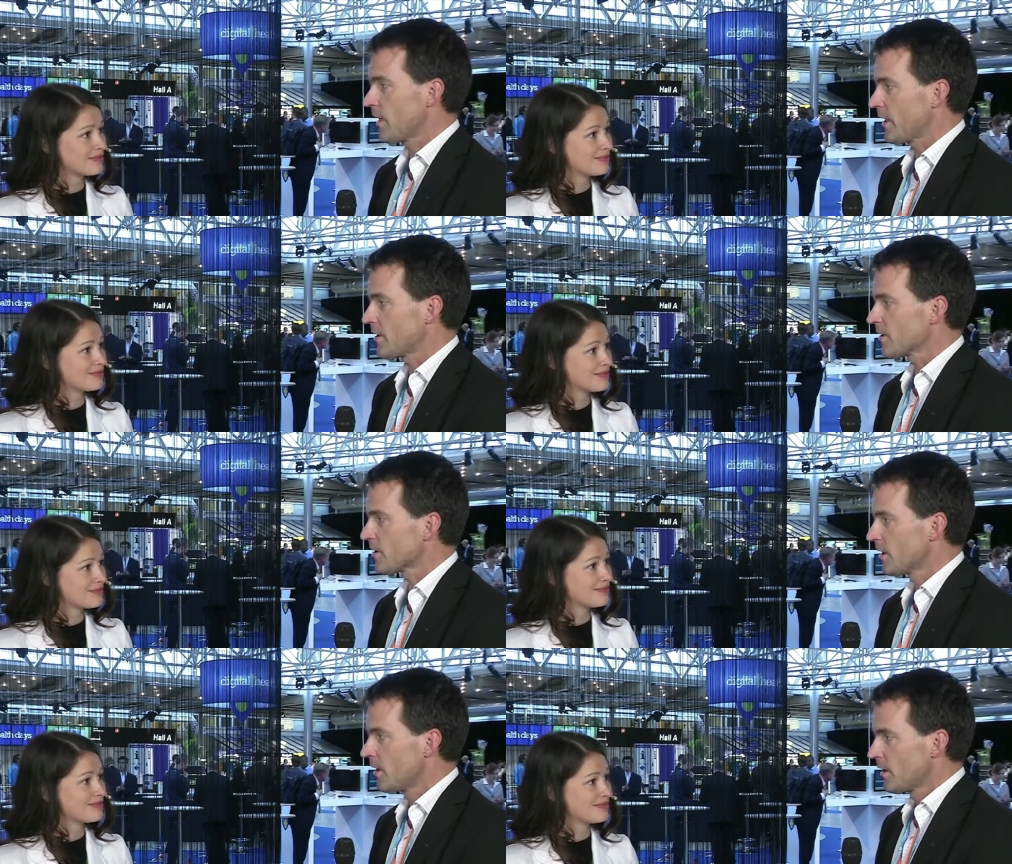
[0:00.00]

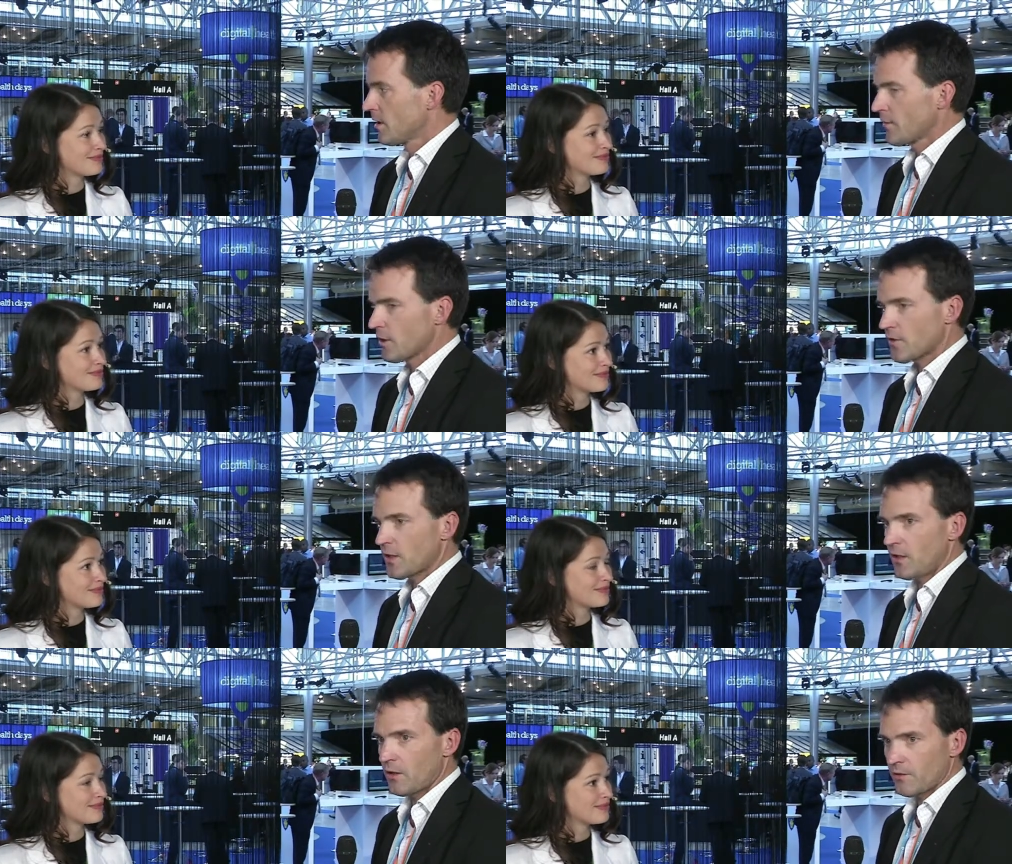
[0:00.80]
Speaker 1: providers, because there
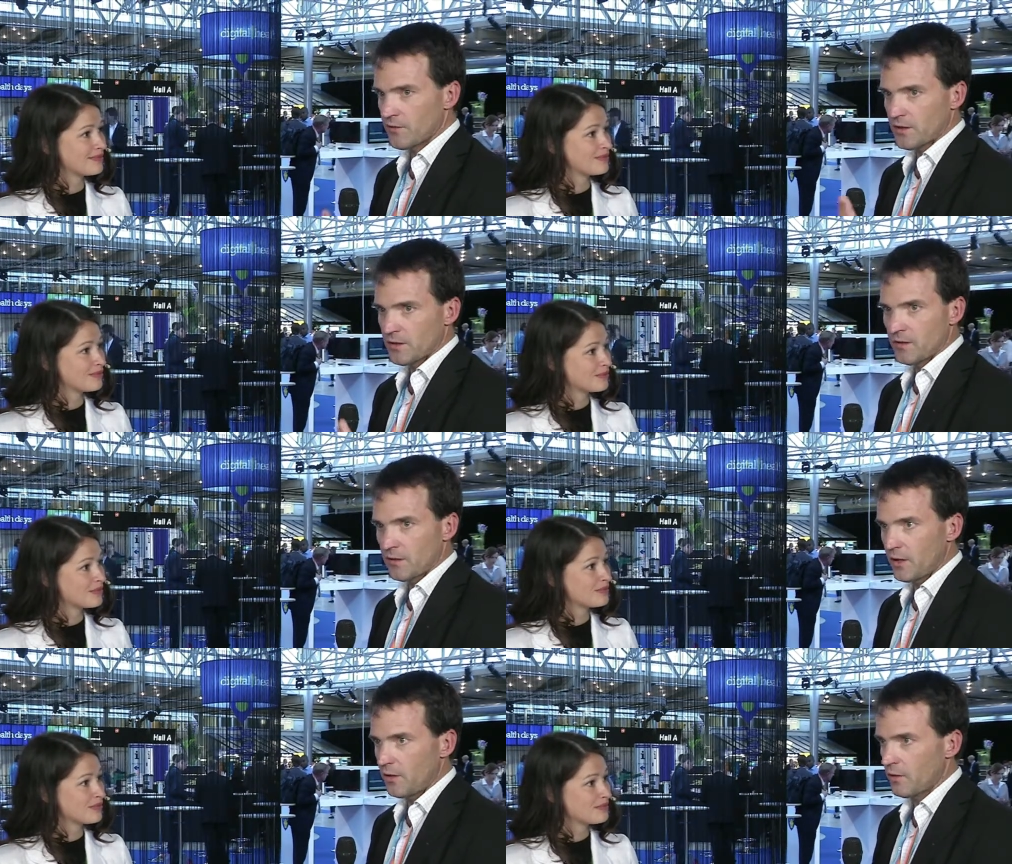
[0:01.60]
are a lot
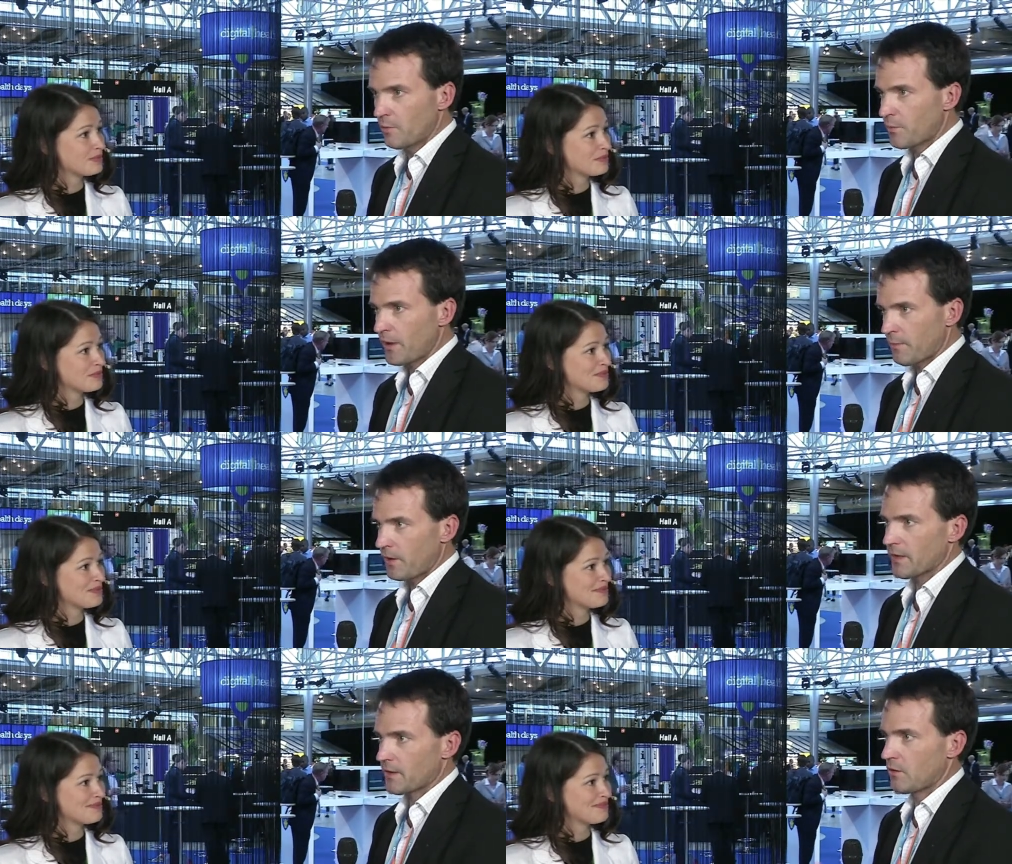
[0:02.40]
of people
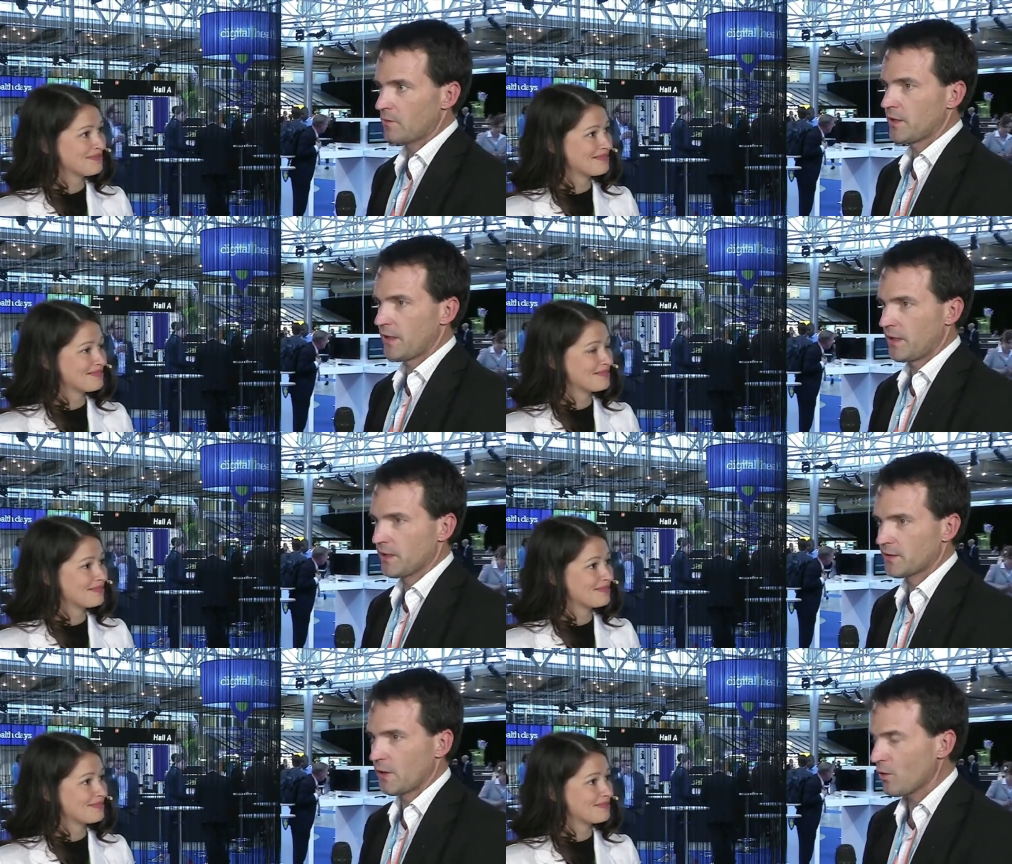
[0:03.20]
that are already
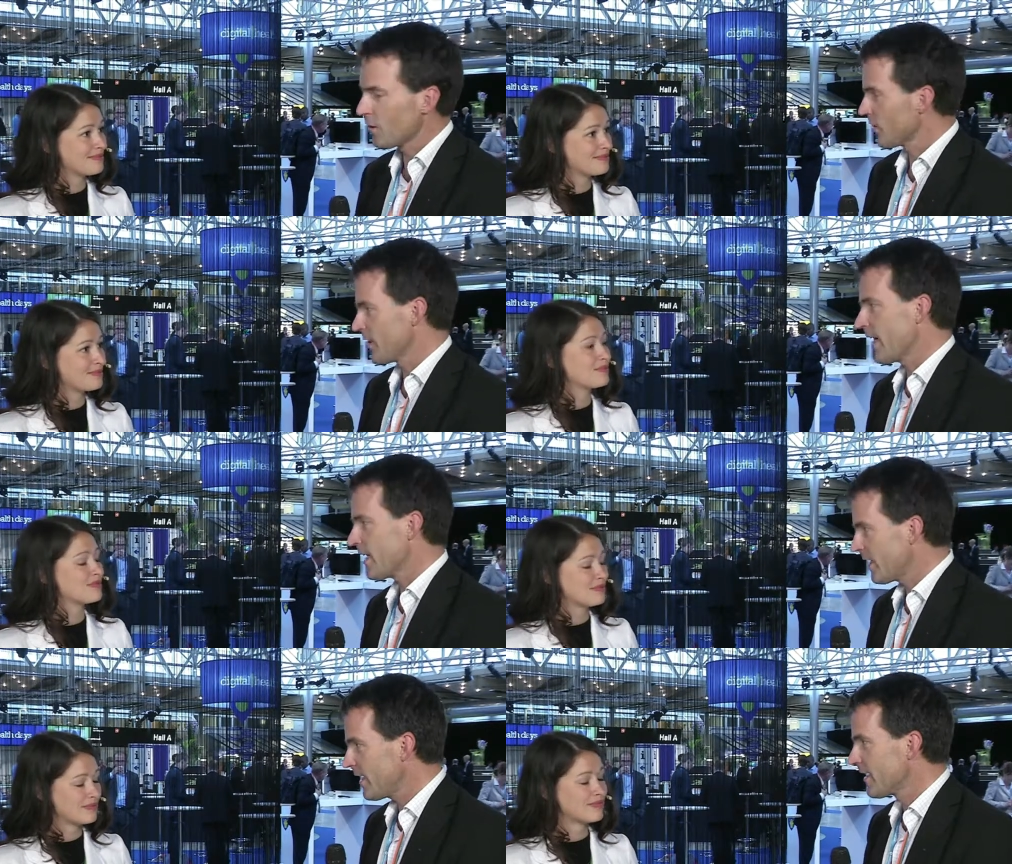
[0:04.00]
sold on the
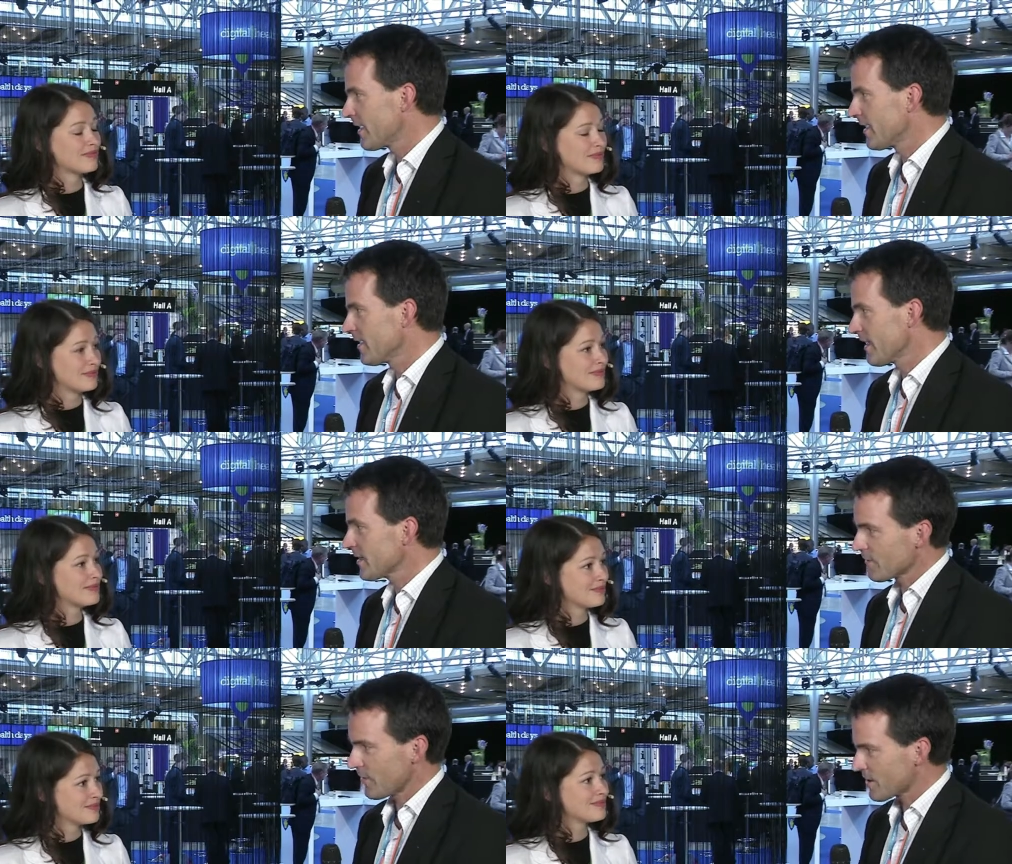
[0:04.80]
idea here, and
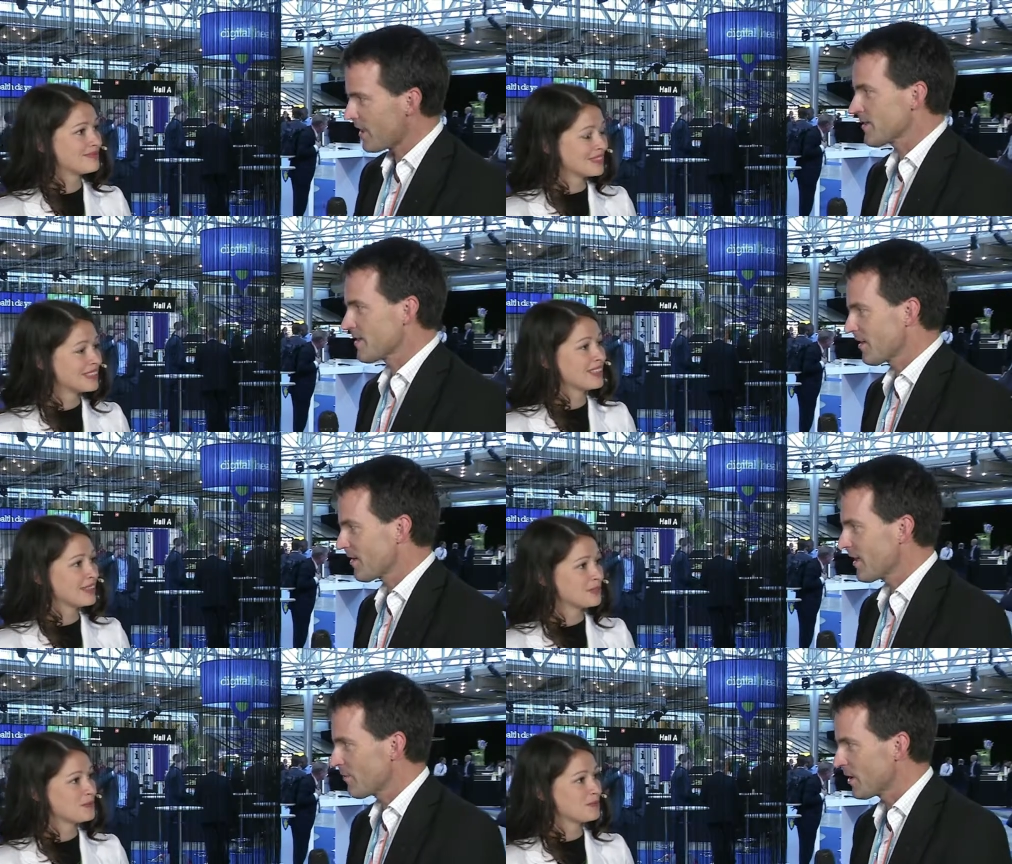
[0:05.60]
that's a fantastic
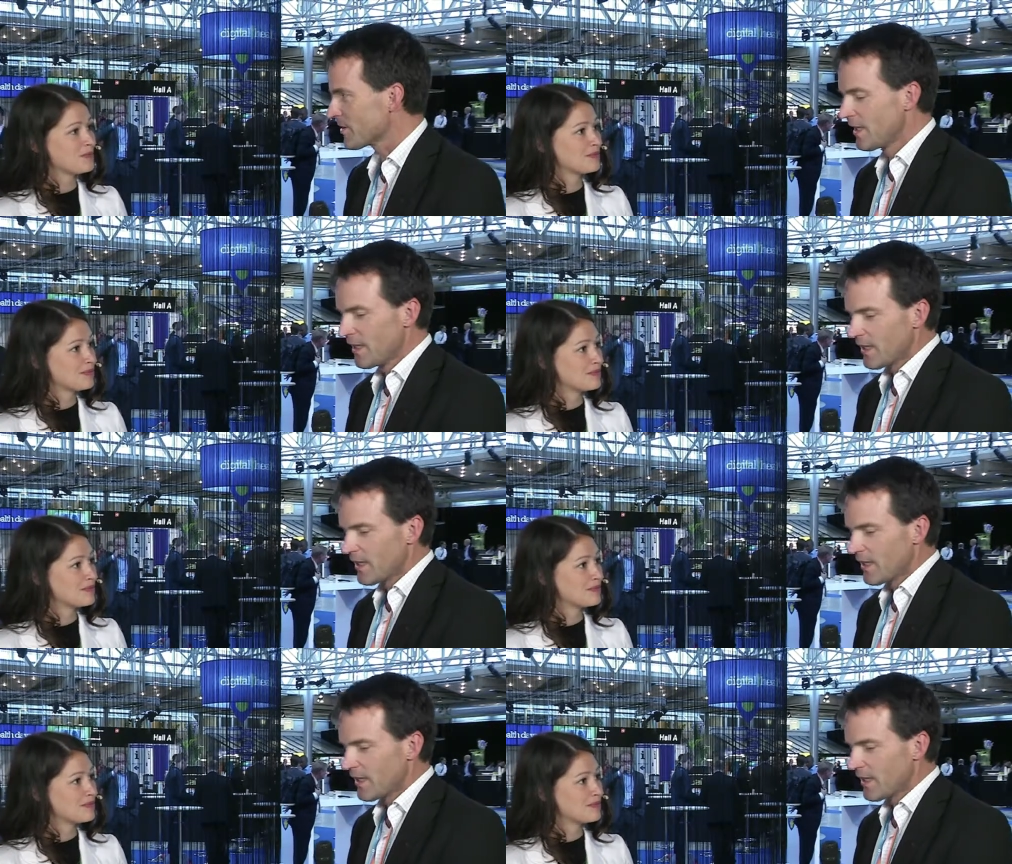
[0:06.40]
thing. But